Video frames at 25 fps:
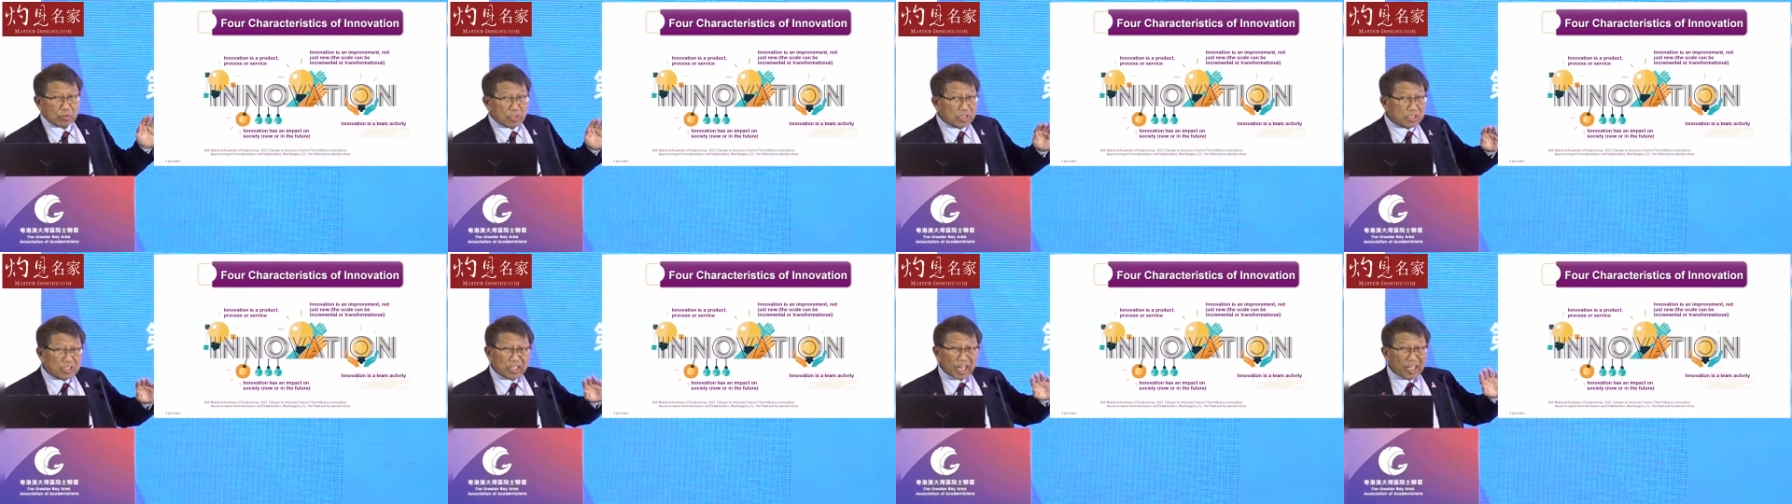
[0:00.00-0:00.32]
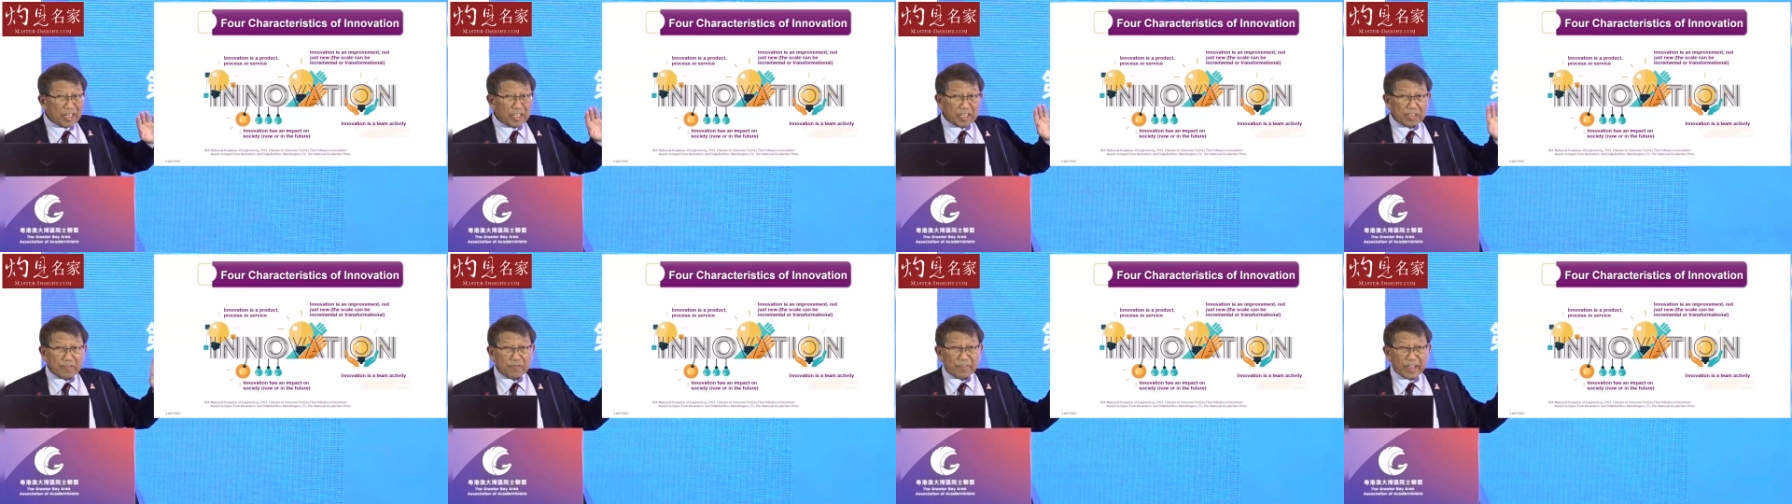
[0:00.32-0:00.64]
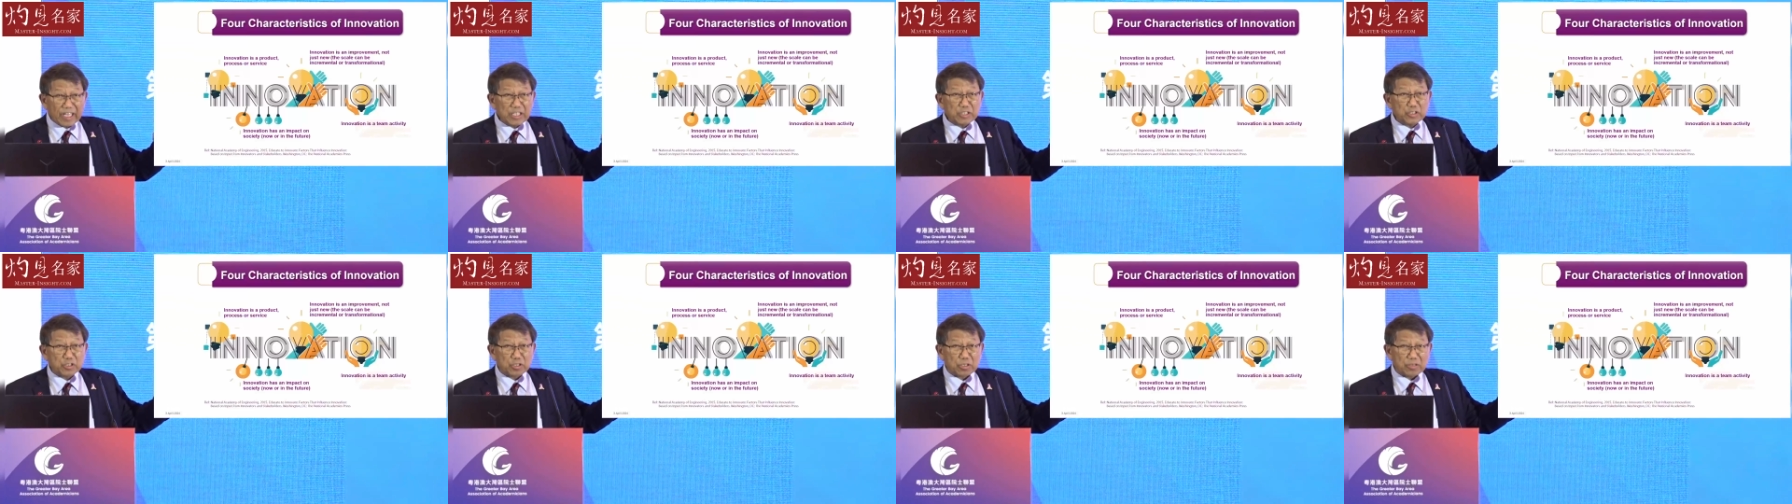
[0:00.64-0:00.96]
It's not
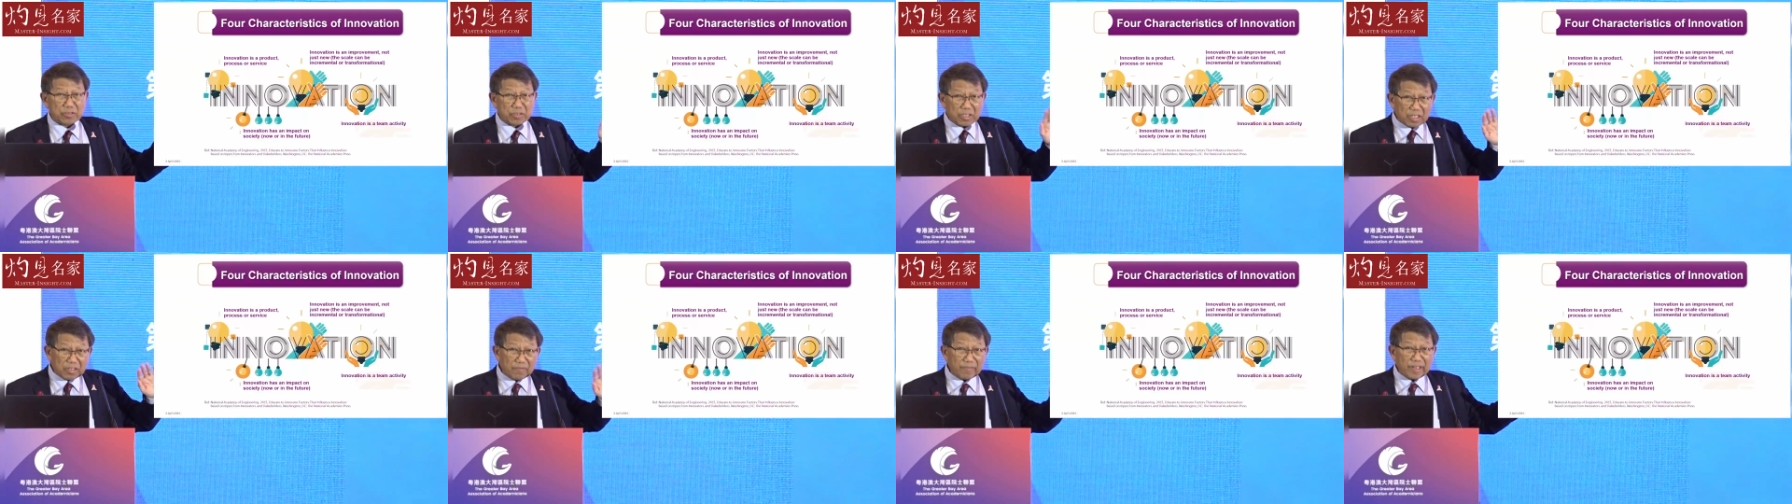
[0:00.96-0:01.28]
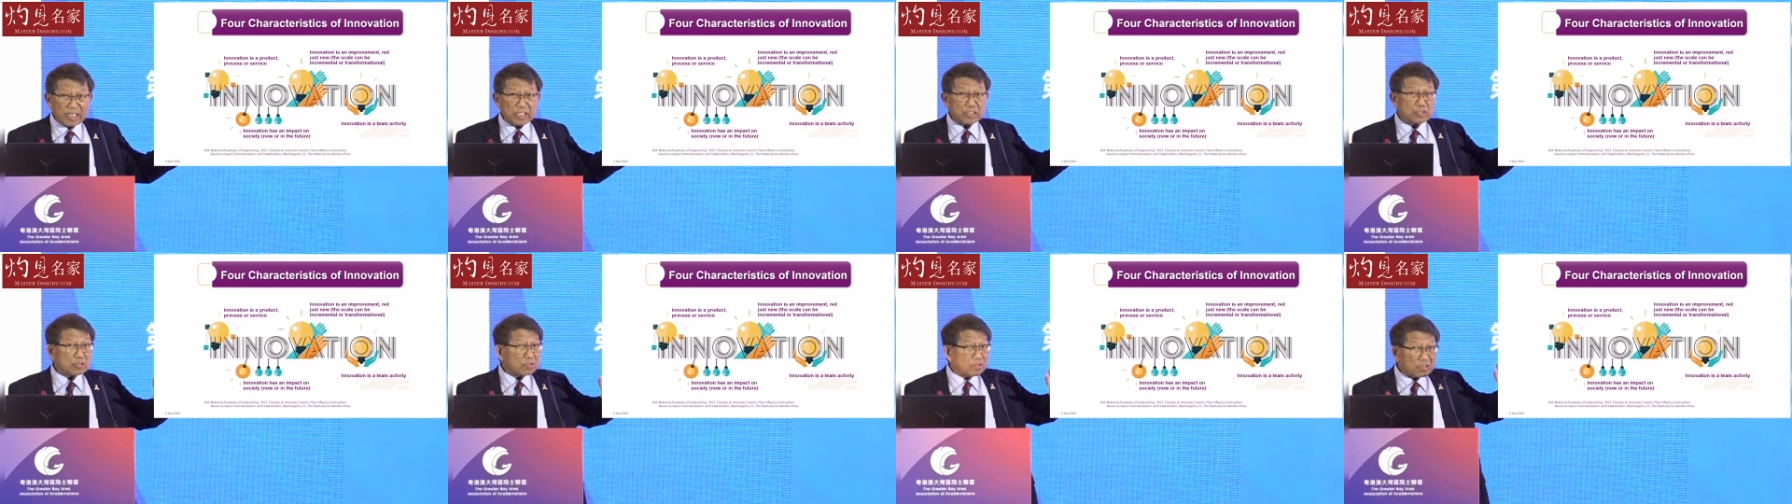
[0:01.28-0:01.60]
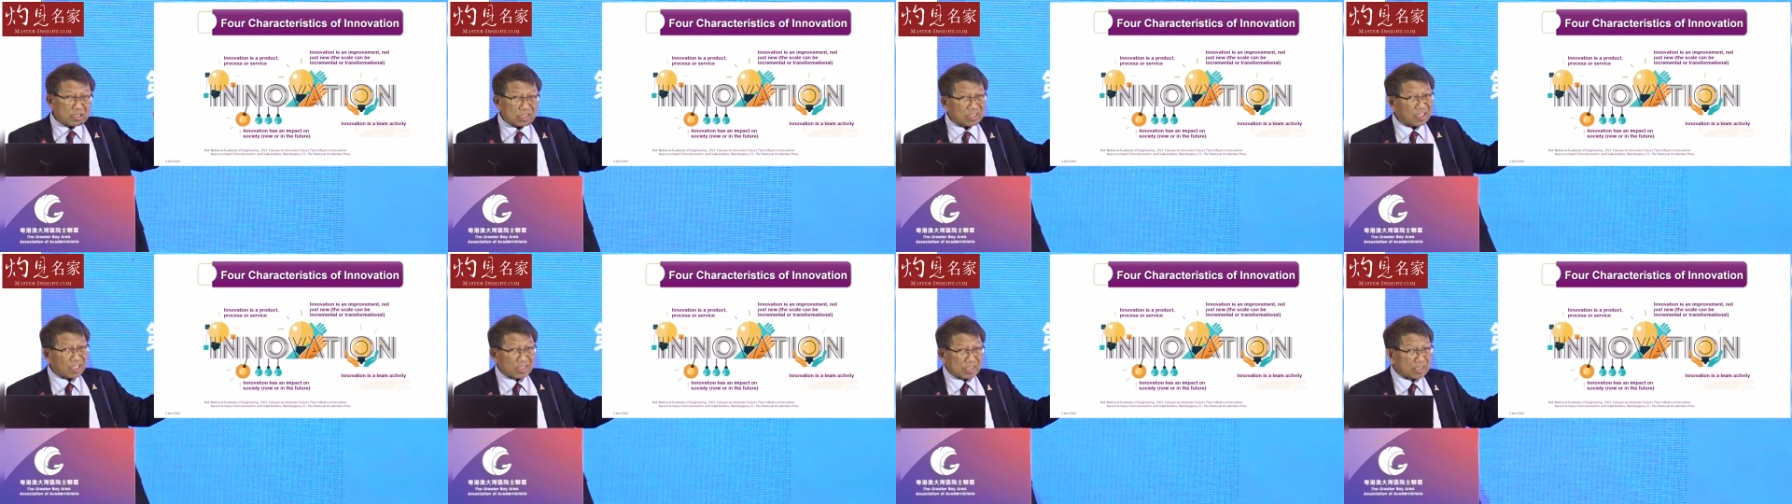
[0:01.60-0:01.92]
invention. Invention
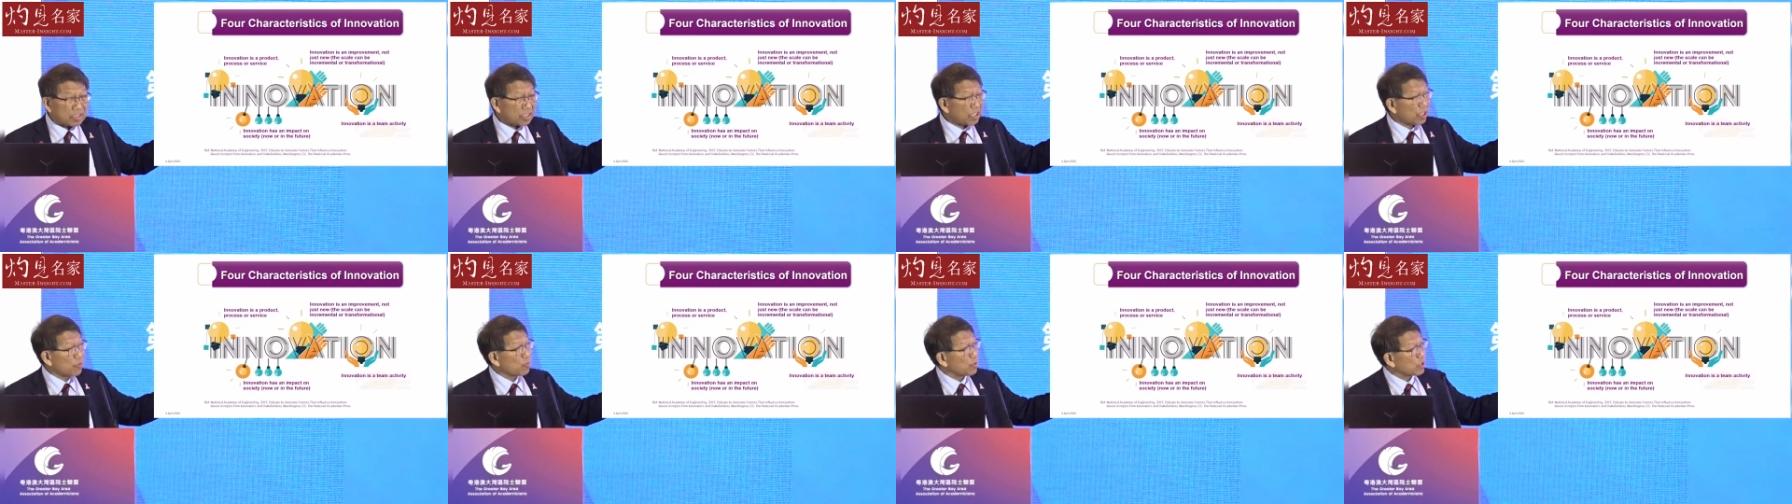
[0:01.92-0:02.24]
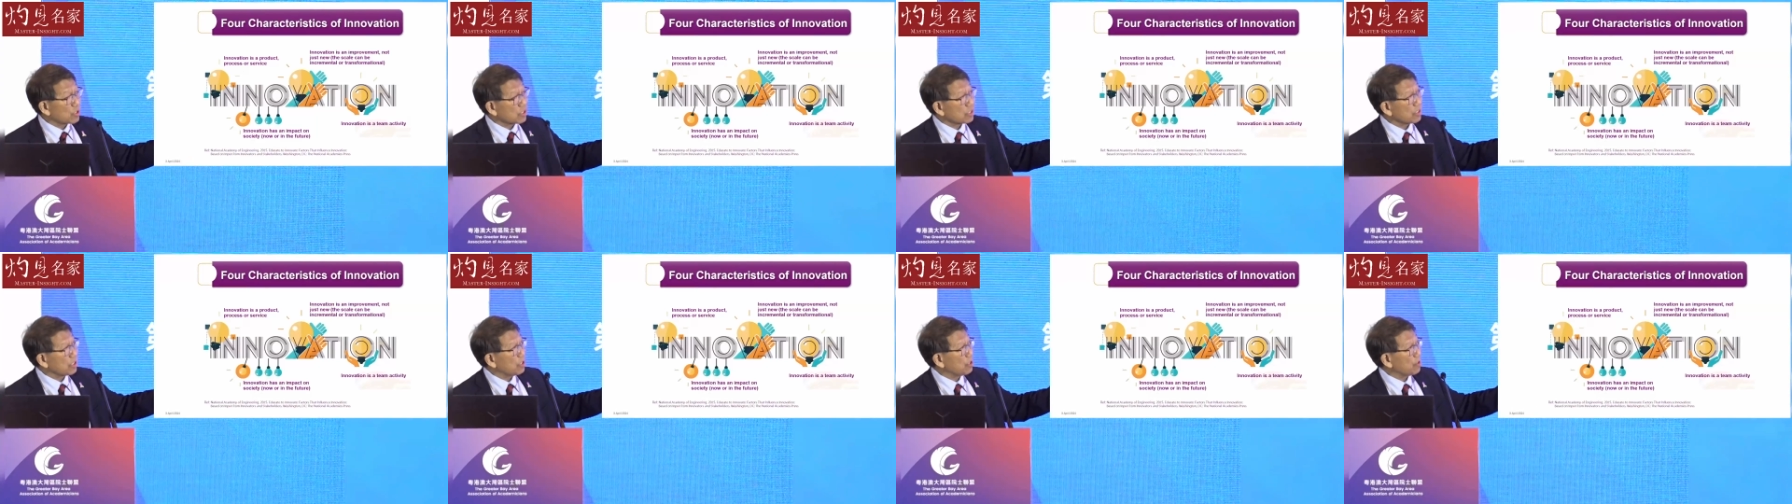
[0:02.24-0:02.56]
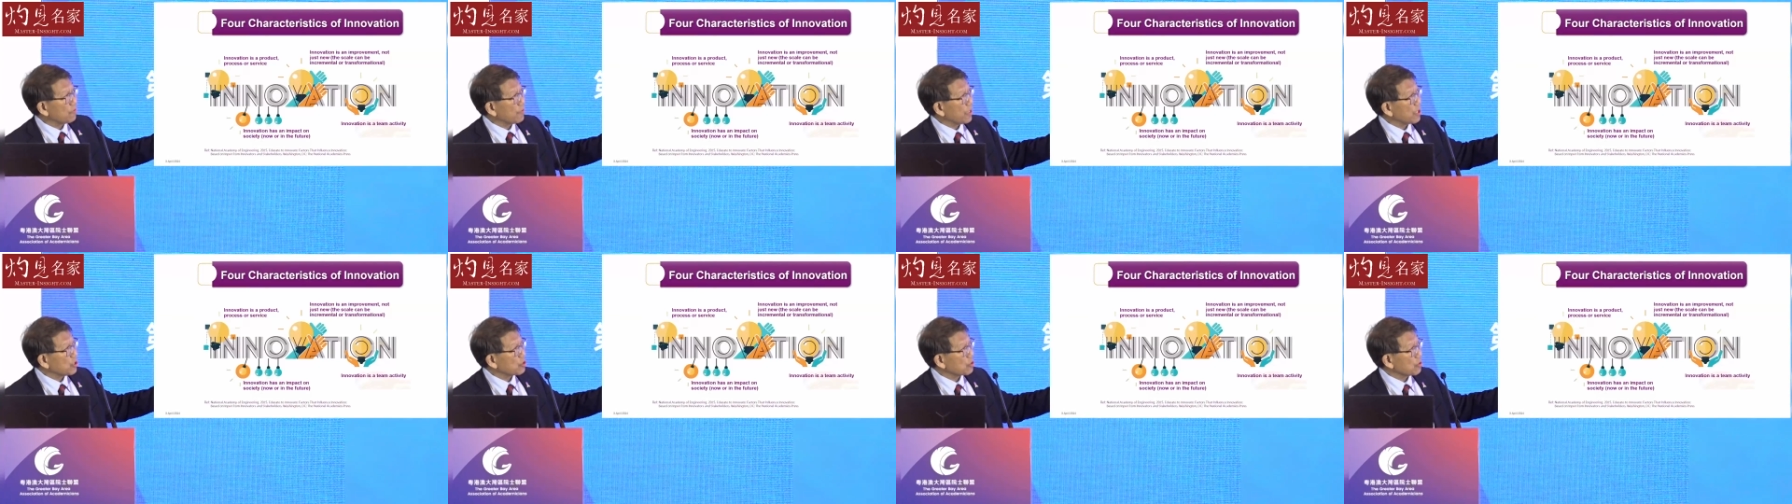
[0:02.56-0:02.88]
is not the same as
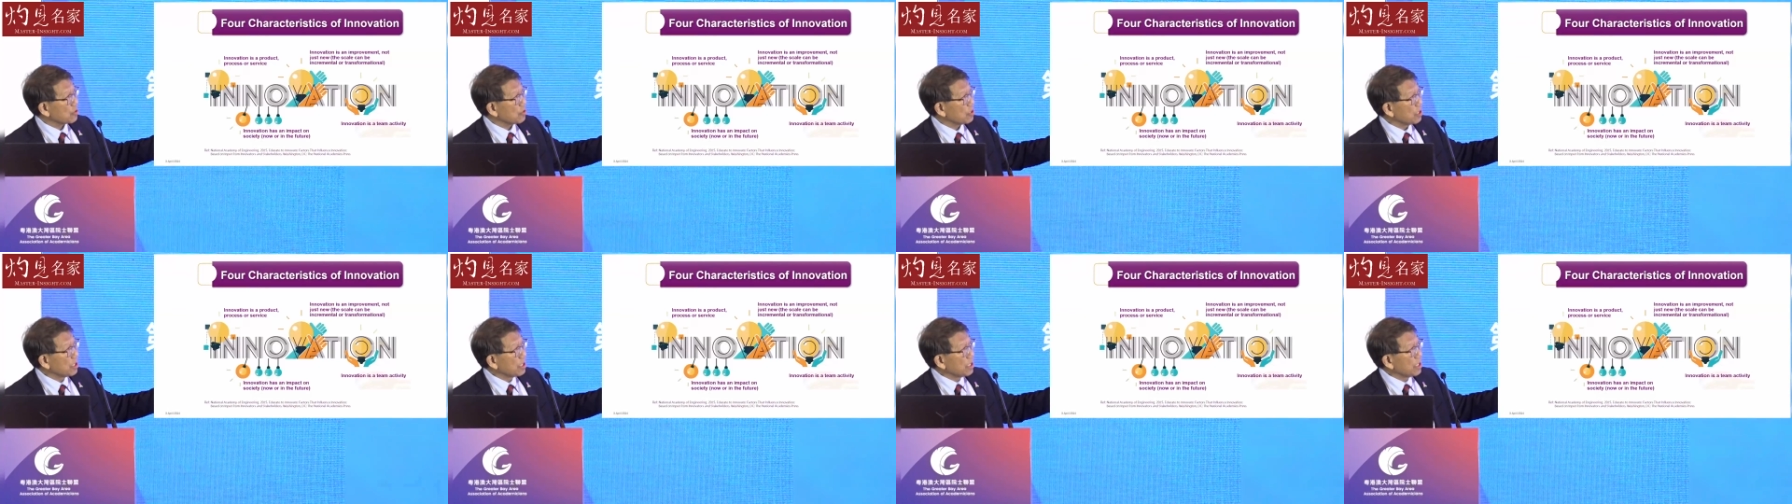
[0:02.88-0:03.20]
innovation.